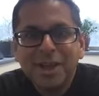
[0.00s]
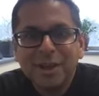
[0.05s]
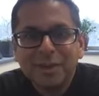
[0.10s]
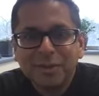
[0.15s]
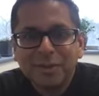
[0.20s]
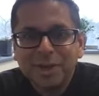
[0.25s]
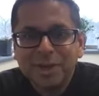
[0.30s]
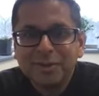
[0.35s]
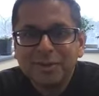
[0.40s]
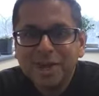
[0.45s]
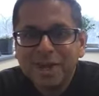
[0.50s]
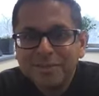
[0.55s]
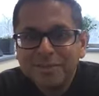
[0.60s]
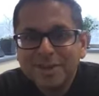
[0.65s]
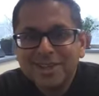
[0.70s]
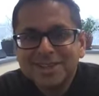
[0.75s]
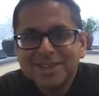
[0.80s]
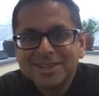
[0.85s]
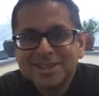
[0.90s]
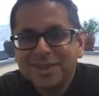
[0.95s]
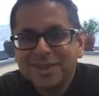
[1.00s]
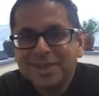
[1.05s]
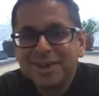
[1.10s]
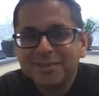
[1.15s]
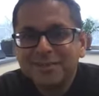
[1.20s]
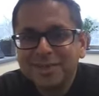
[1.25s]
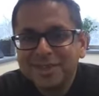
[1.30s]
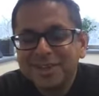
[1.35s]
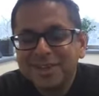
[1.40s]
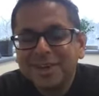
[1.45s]
What a great way to start
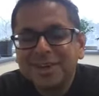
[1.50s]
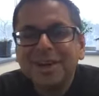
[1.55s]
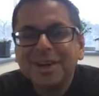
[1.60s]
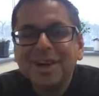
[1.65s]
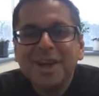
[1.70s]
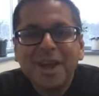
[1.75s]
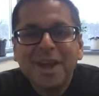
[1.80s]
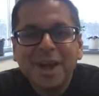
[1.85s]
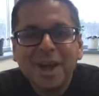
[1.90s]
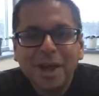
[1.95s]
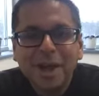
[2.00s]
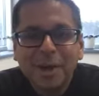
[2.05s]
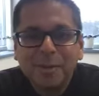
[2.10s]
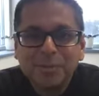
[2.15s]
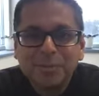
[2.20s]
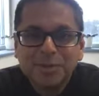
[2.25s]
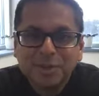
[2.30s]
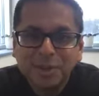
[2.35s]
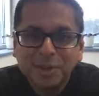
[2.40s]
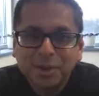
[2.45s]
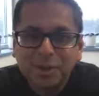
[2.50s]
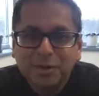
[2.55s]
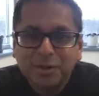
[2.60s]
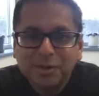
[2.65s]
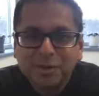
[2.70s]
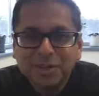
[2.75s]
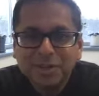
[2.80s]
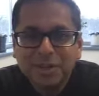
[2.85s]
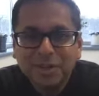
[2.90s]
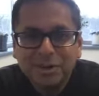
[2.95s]
off the year. Um,
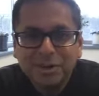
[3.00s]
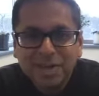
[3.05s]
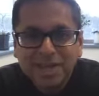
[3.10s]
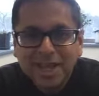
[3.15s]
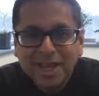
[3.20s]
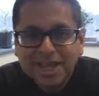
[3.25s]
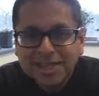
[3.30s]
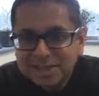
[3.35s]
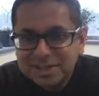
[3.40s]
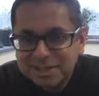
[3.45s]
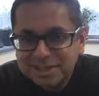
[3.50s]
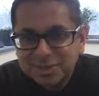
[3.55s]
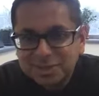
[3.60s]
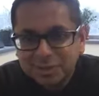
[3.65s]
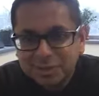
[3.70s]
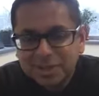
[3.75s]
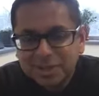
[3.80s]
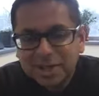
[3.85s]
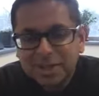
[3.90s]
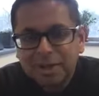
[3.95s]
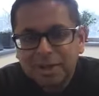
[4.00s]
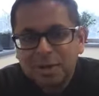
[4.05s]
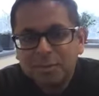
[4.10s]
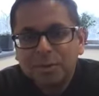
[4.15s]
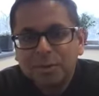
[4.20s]
so, you know, it hasn't slowed down at all.